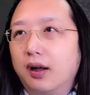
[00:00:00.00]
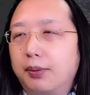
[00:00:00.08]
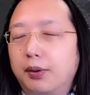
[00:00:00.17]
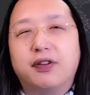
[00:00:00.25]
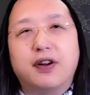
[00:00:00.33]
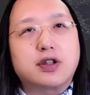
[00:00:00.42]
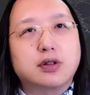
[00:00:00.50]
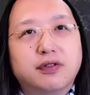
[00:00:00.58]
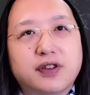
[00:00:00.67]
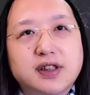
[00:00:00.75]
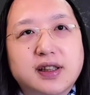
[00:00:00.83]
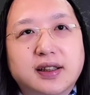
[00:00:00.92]
Professional
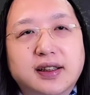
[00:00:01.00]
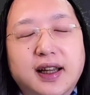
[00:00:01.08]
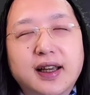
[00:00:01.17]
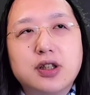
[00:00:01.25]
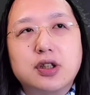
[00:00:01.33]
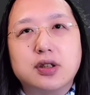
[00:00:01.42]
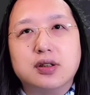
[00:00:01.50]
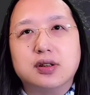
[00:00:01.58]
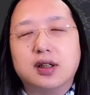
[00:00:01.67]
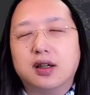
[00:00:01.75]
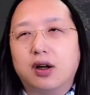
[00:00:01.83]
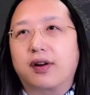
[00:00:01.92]
facilitation,
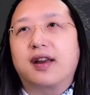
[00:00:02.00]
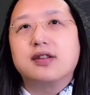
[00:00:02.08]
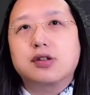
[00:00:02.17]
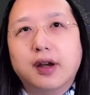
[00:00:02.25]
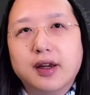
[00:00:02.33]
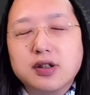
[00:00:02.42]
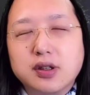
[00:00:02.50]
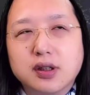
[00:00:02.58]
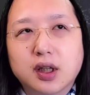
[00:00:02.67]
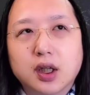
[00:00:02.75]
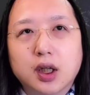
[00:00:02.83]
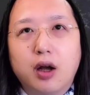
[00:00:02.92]
the orchestration
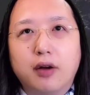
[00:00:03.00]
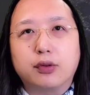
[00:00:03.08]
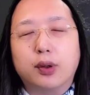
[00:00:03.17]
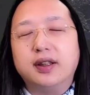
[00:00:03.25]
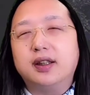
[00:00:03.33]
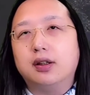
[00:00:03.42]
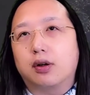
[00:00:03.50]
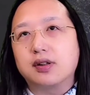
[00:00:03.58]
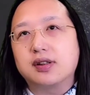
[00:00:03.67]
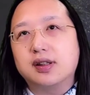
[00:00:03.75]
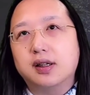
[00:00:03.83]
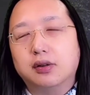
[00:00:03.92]
of 20 or
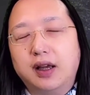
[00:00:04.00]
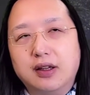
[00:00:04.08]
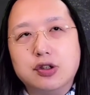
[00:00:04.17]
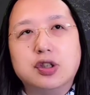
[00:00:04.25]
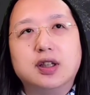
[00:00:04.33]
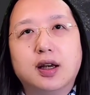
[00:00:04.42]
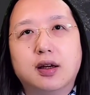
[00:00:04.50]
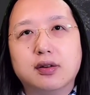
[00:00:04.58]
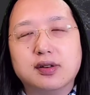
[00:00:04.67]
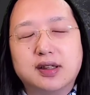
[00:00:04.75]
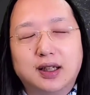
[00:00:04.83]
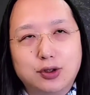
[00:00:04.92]
so
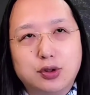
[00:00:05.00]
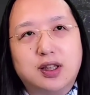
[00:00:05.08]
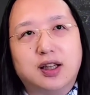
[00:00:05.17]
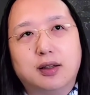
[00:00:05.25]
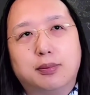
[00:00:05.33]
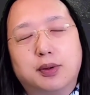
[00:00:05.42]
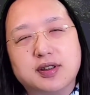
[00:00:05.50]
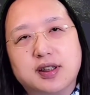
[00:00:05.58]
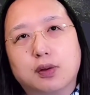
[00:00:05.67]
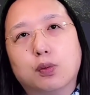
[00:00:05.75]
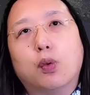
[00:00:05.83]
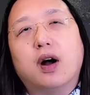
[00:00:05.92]
NGOs, each
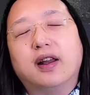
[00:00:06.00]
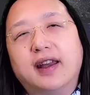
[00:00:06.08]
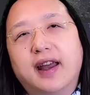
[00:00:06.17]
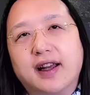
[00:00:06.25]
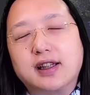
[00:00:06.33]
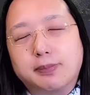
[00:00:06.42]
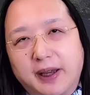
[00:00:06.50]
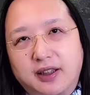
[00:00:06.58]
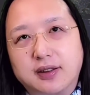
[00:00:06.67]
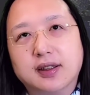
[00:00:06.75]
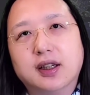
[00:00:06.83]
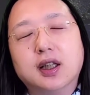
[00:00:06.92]
deliberating one
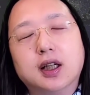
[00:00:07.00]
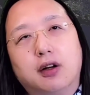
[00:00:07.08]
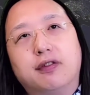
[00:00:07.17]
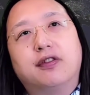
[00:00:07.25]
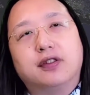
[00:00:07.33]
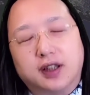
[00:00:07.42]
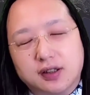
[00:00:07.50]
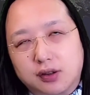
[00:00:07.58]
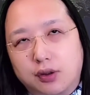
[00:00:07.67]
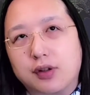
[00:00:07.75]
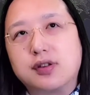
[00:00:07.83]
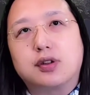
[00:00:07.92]
aspect of the
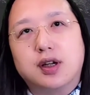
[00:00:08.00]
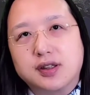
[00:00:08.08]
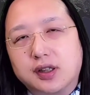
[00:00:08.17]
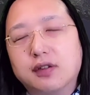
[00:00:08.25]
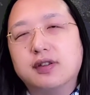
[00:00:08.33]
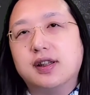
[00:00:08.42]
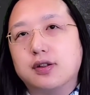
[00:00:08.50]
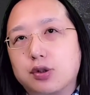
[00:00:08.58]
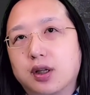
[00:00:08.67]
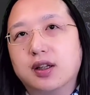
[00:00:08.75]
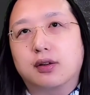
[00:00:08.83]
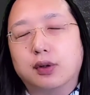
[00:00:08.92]
cross-trade service and
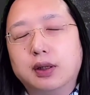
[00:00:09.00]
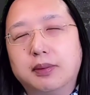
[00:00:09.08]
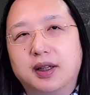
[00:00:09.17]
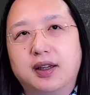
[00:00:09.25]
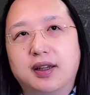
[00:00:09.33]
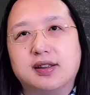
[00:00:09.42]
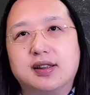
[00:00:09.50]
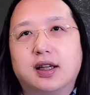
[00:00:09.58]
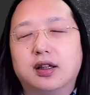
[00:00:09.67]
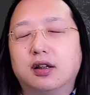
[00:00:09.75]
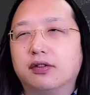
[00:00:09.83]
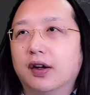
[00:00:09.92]
trade agreement
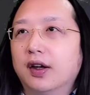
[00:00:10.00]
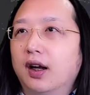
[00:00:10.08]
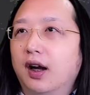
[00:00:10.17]
instead of